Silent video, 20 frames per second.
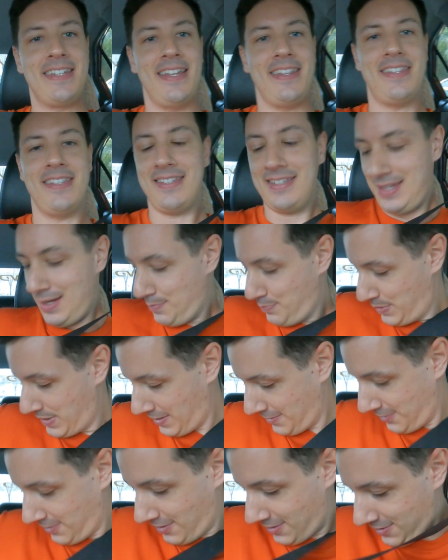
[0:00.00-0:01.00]
get the
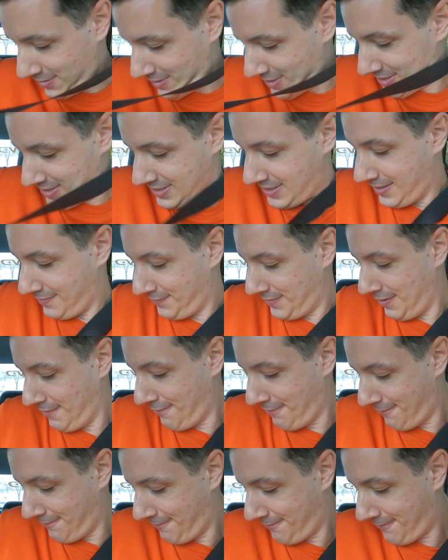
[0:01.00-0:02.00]
seatbelt on. Safety
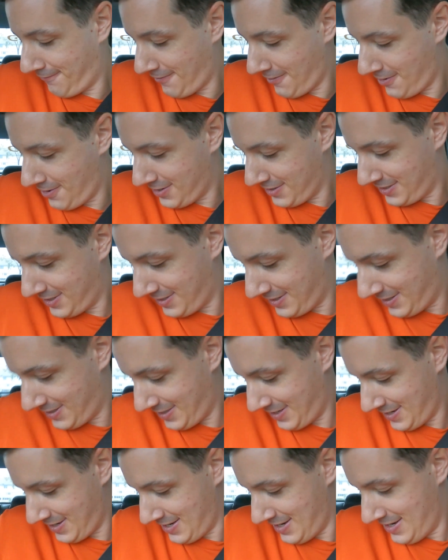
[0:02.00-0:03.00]

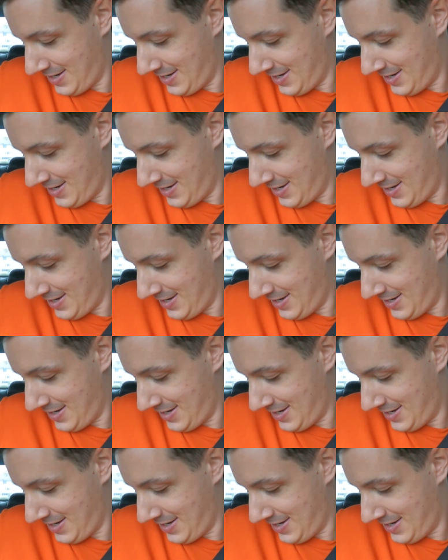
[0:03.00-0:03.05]
first.